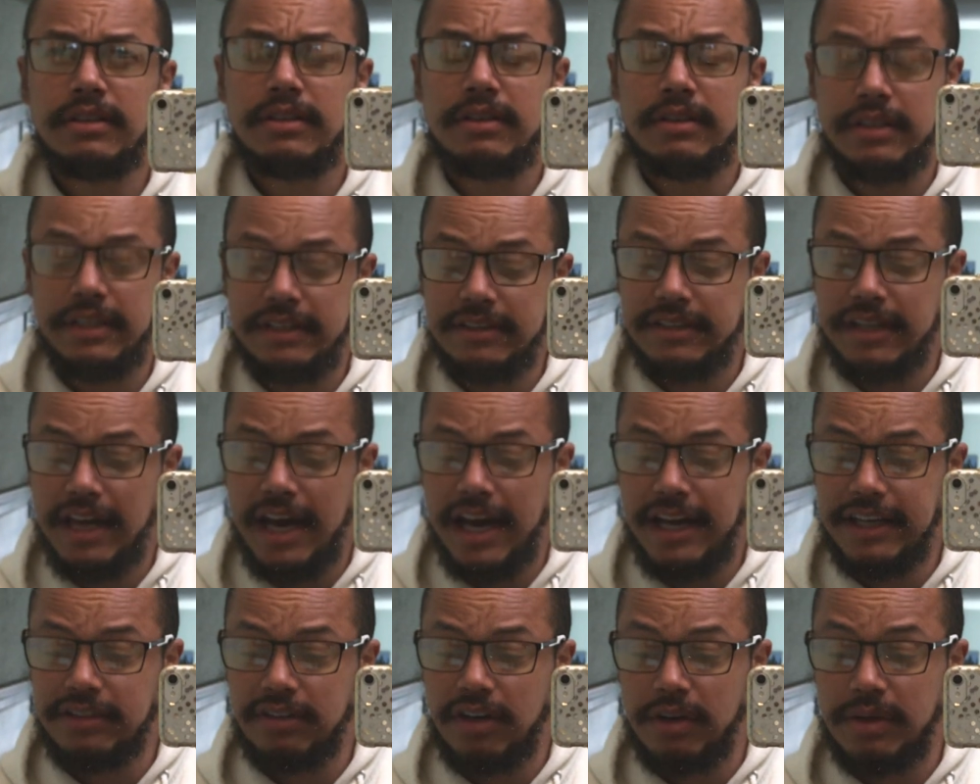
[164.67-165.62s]
These
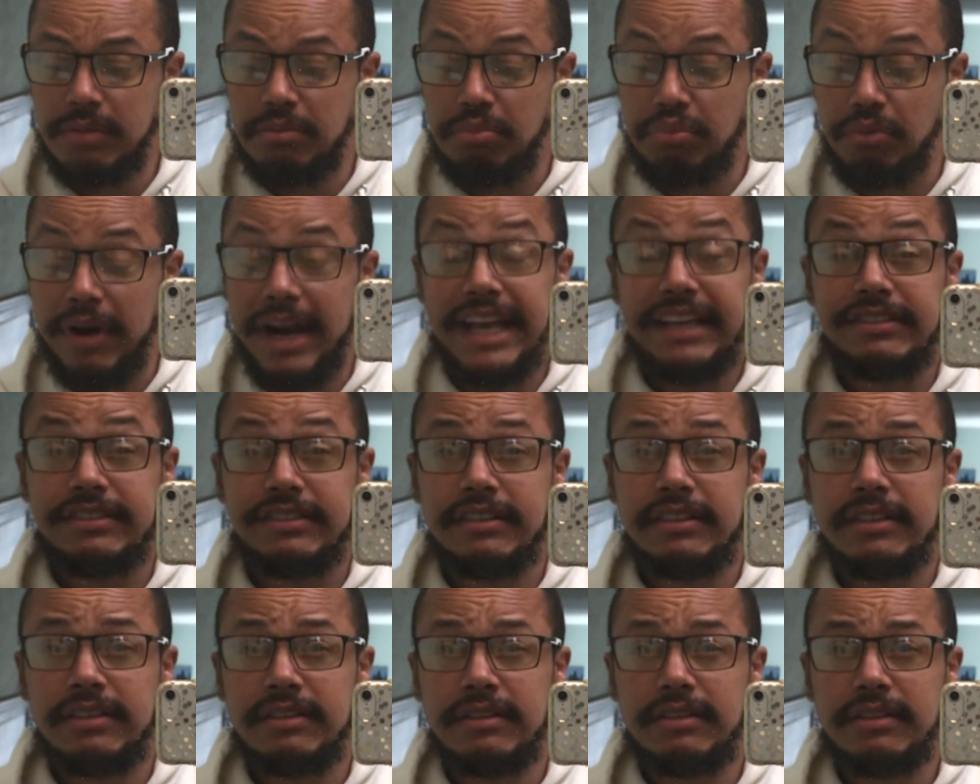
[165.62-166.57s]
guys are
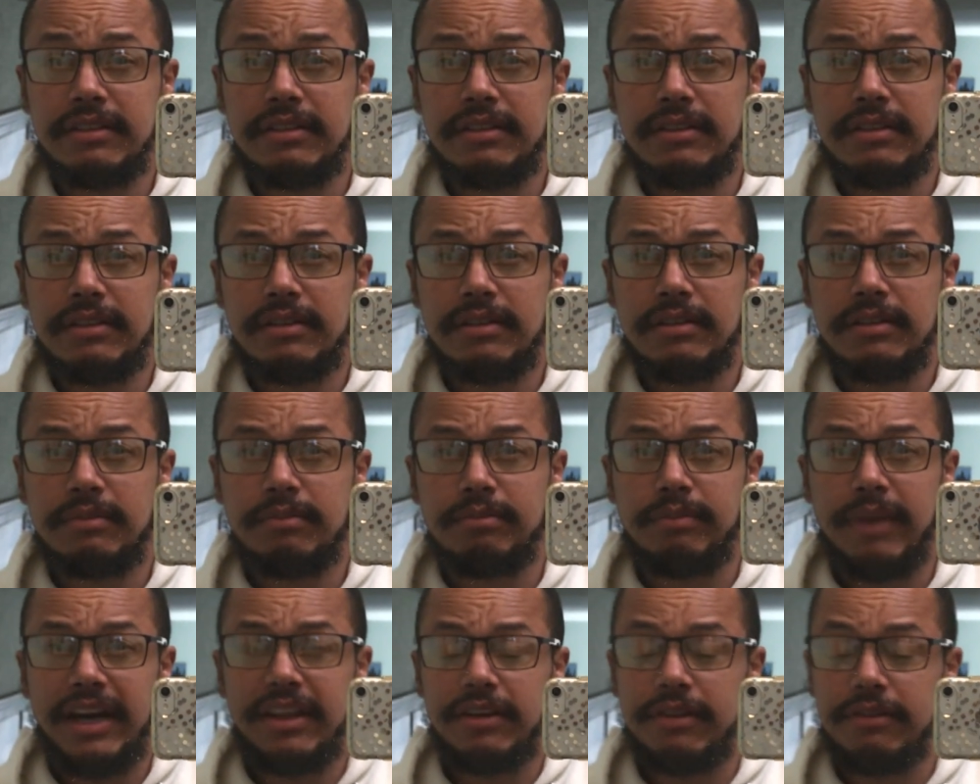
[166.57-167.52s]
embraced
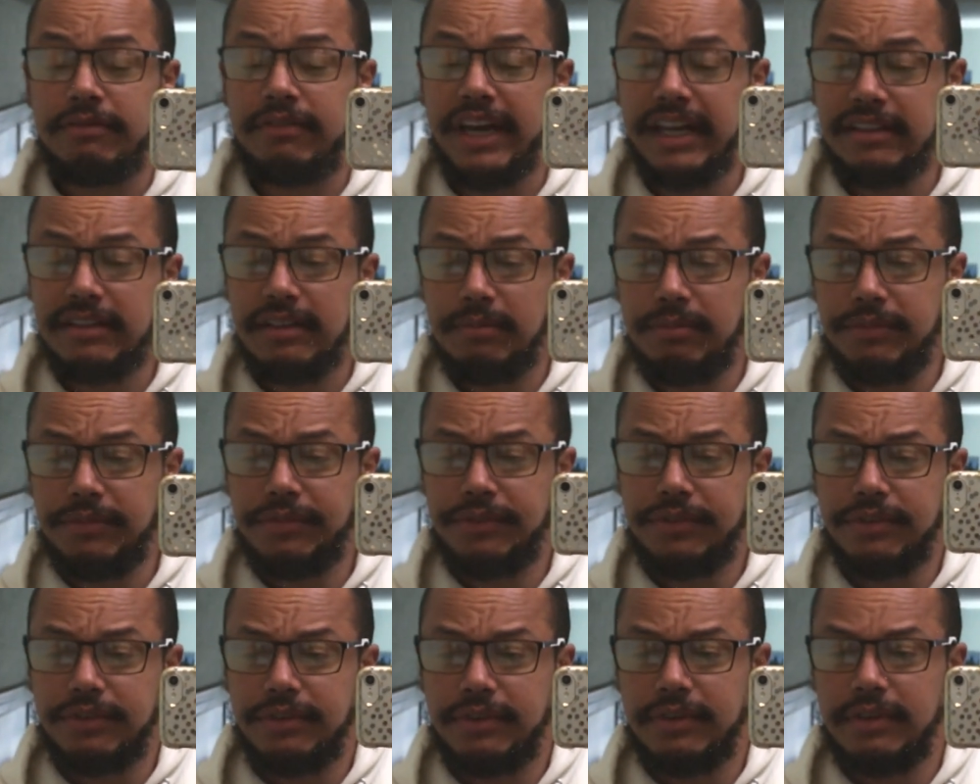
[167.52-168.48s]
by their
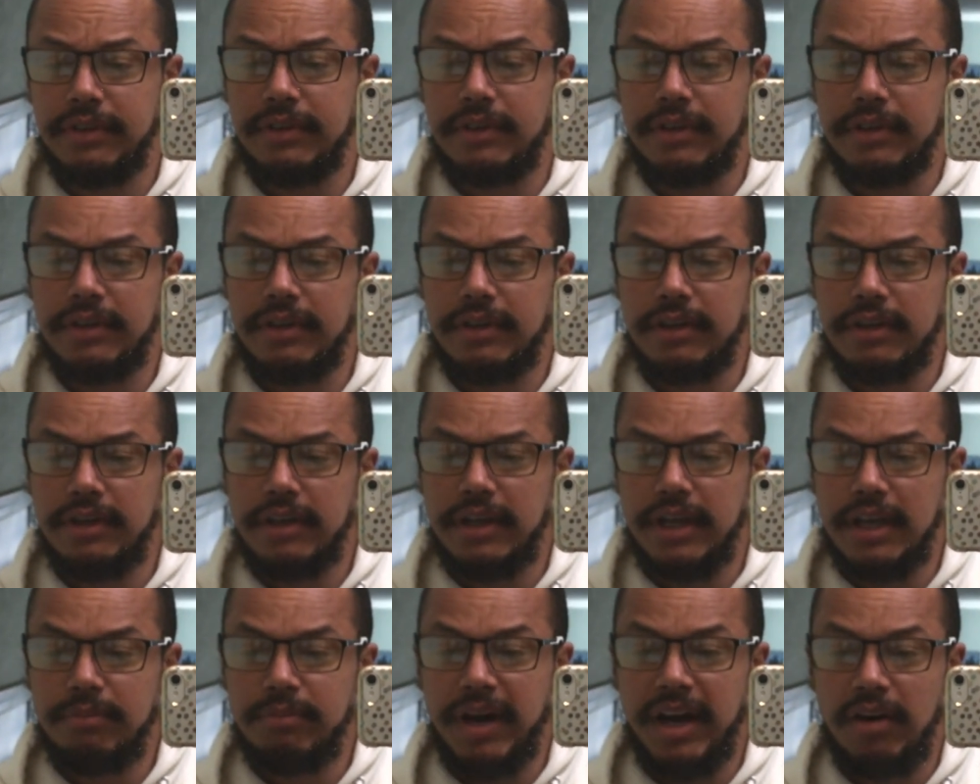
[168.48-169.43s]
victims
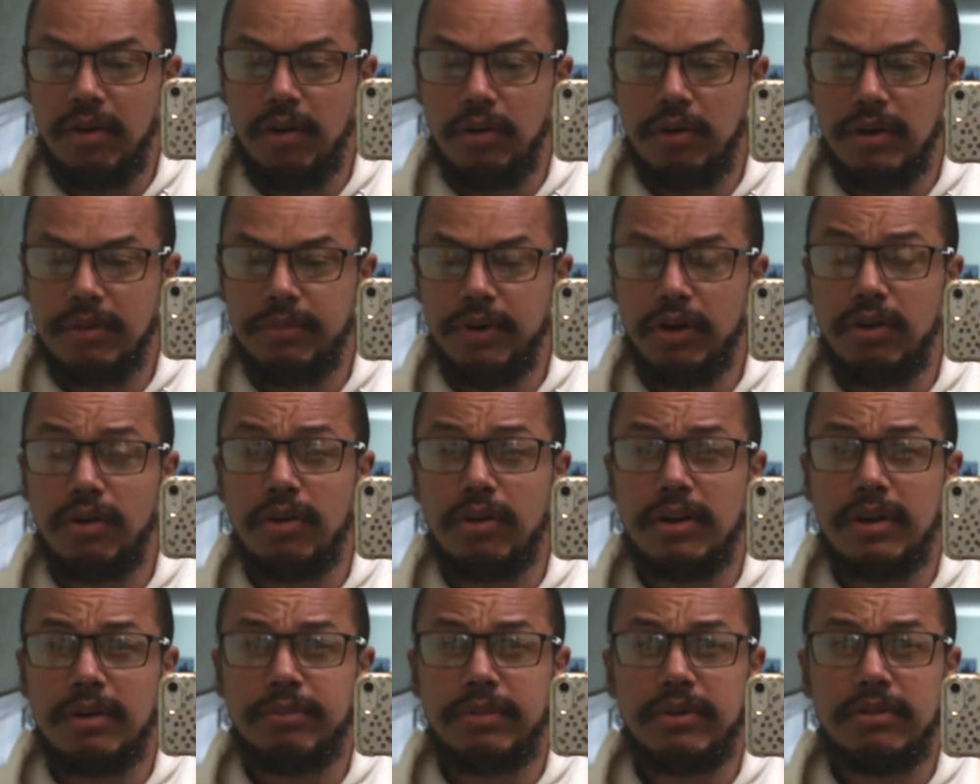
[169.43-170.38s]
and by horrible,
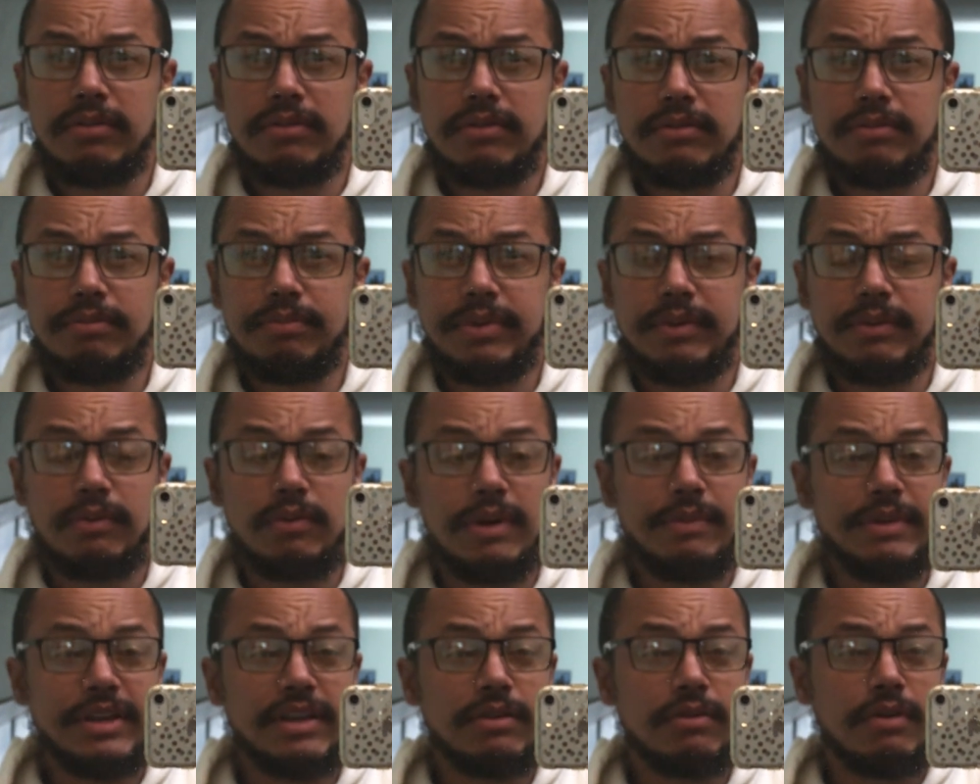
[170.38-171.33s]
horrible
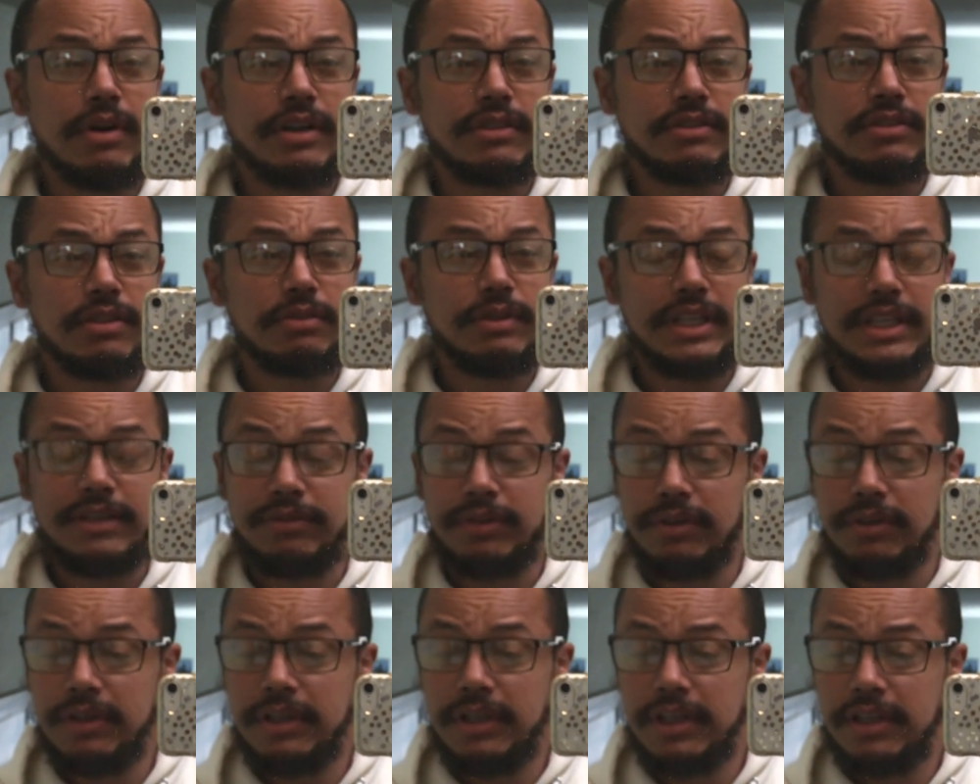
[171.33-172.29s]
women who are so
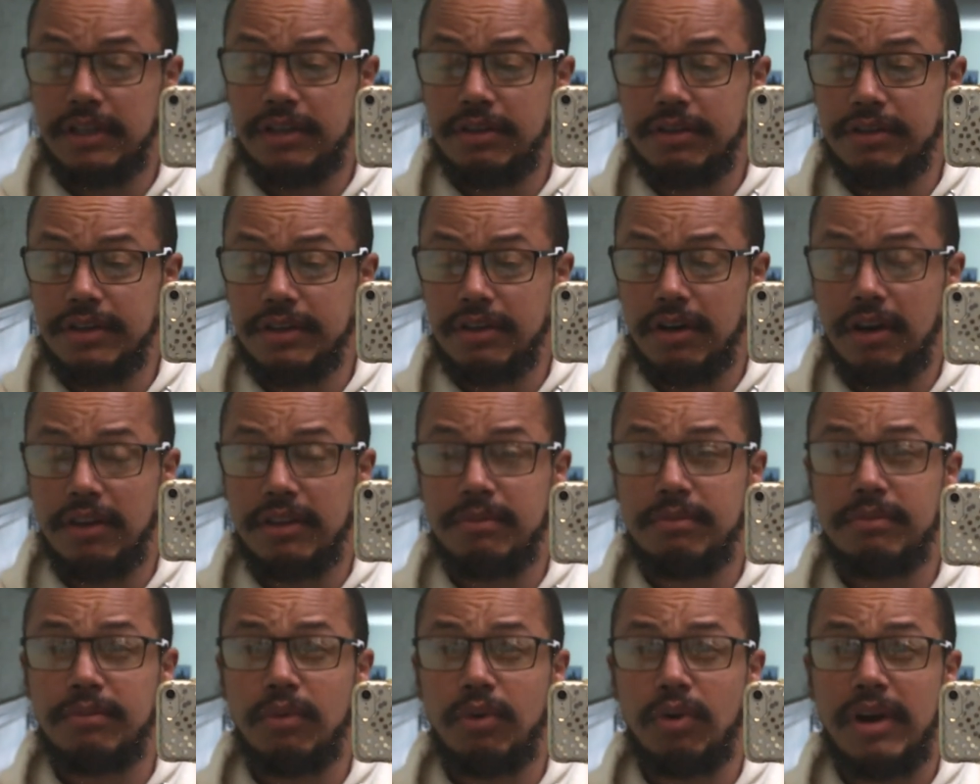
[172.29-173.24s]
evil you can call them
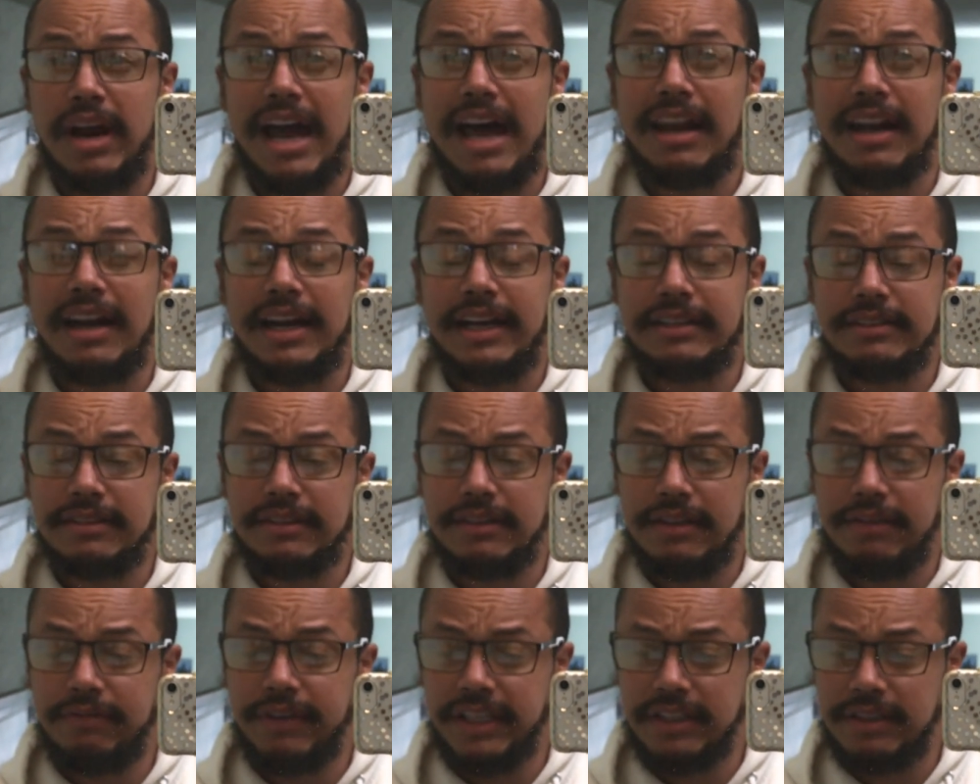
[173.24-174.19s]
more allies
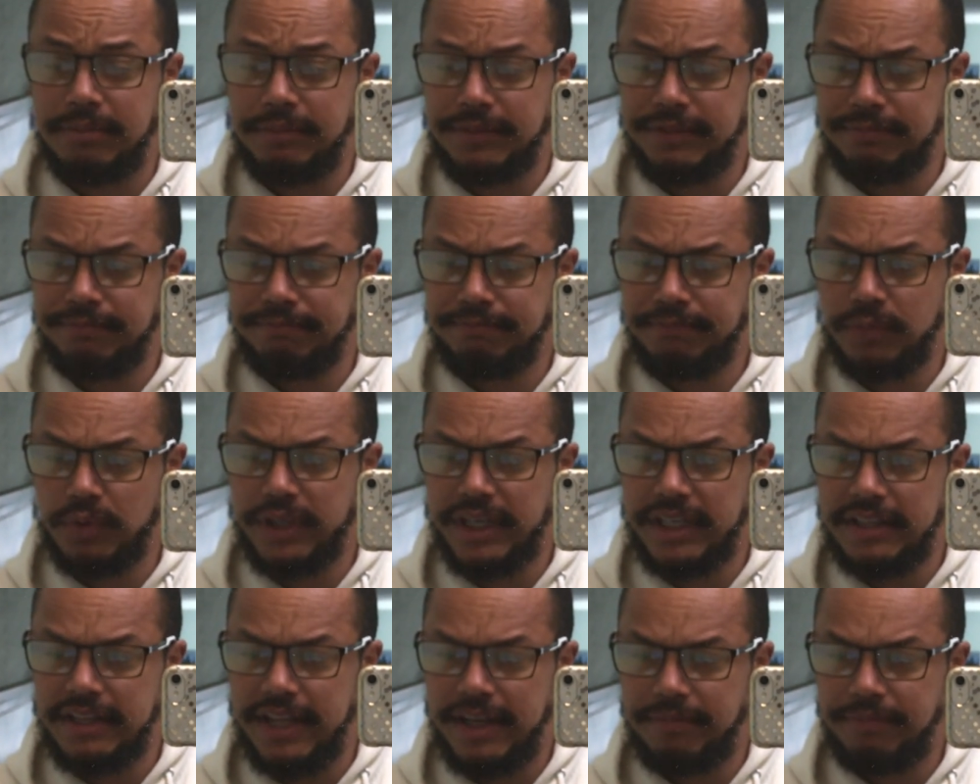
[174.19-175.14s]
than victims. We'll get
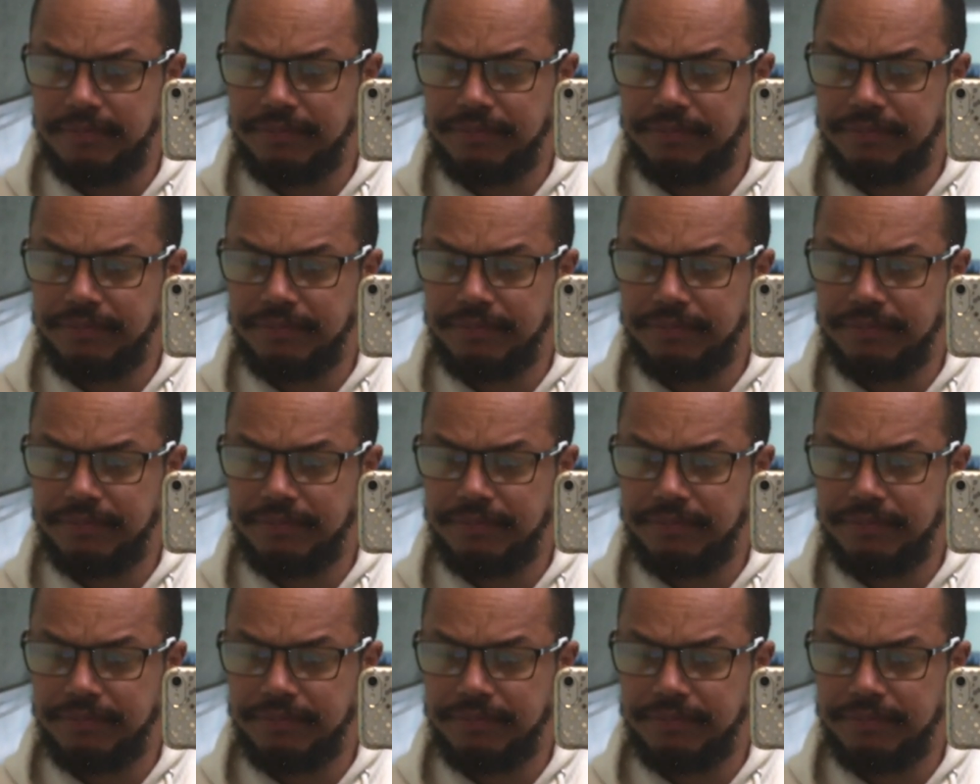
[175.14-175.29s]
to that.